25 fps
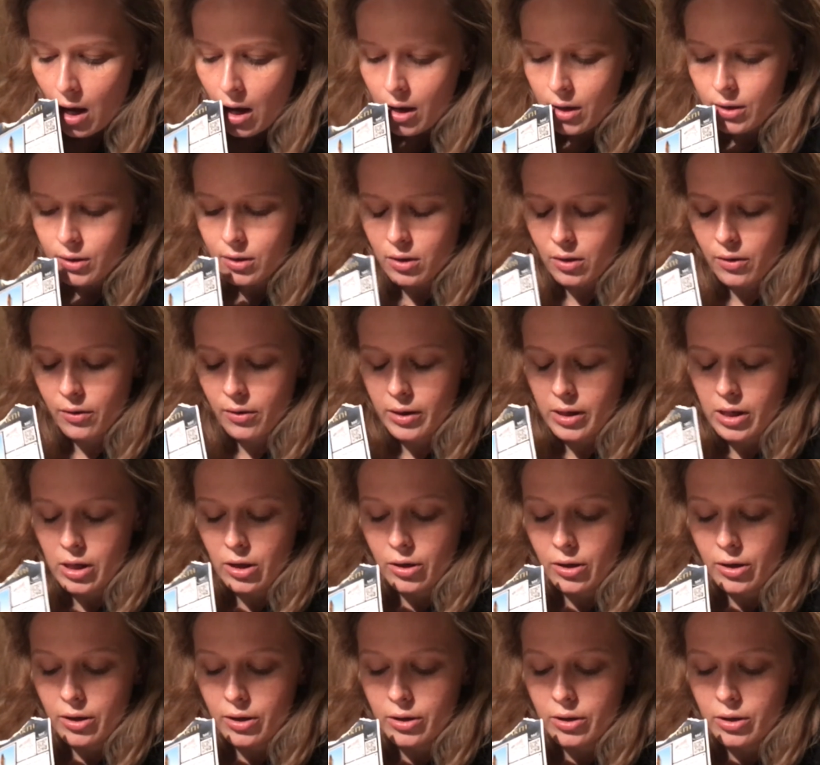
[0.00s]
So
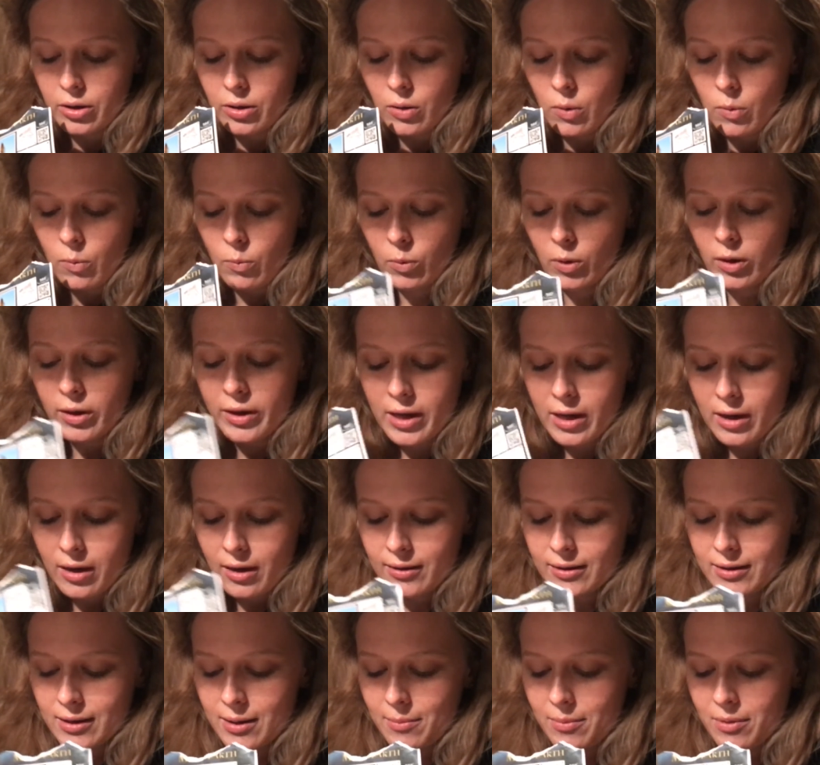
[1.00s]
you're working
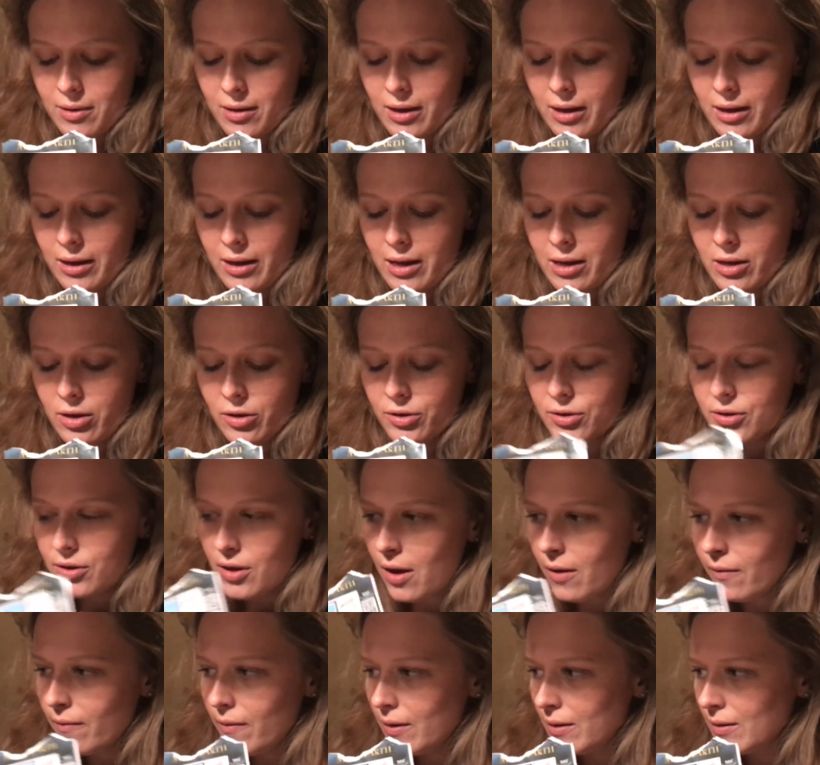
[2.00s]
on something and you're
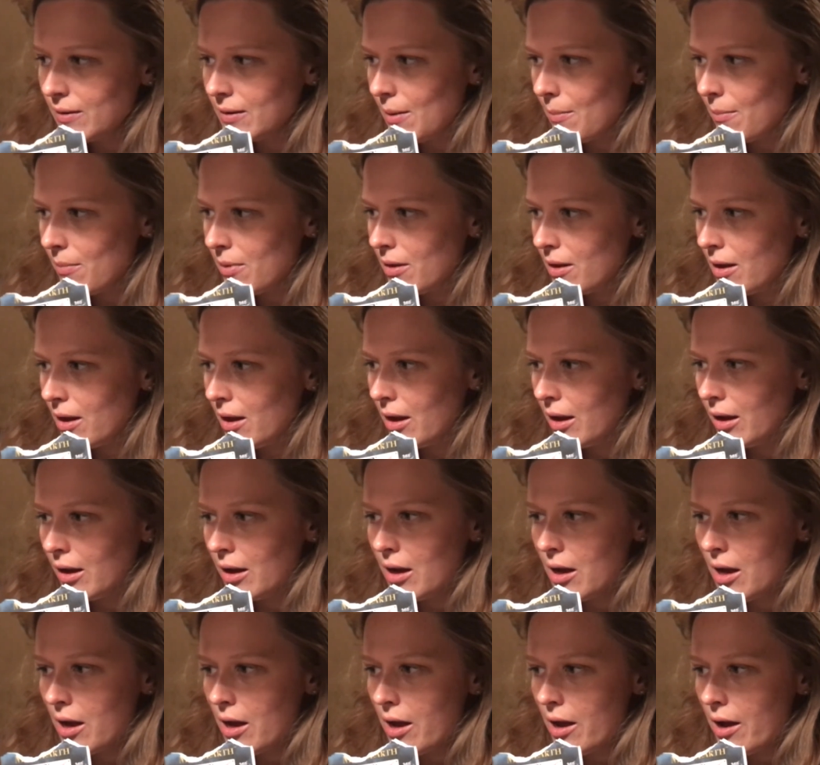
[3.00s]
solving something,
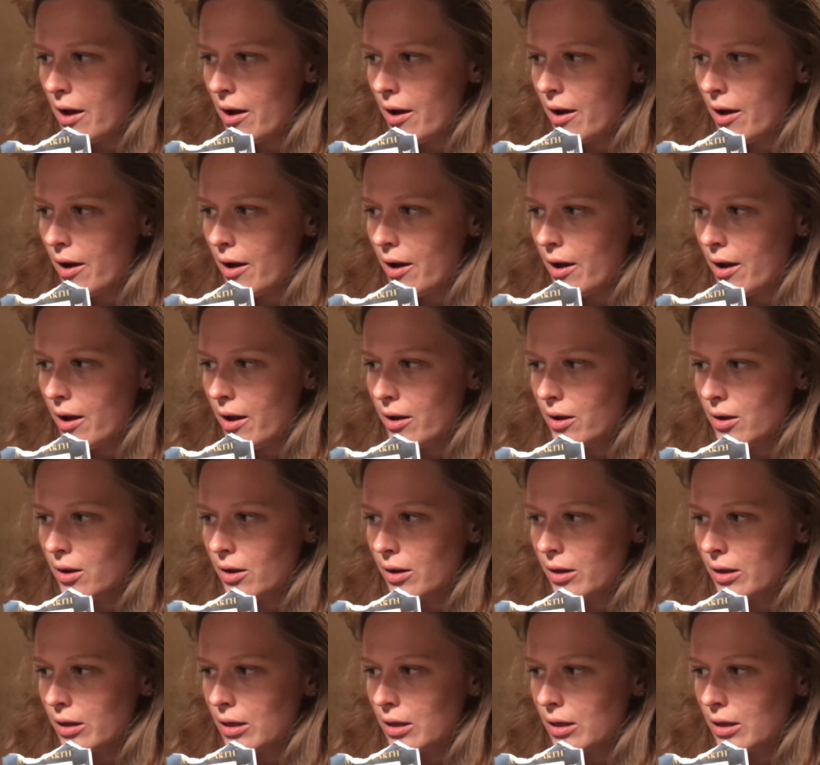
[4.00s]
and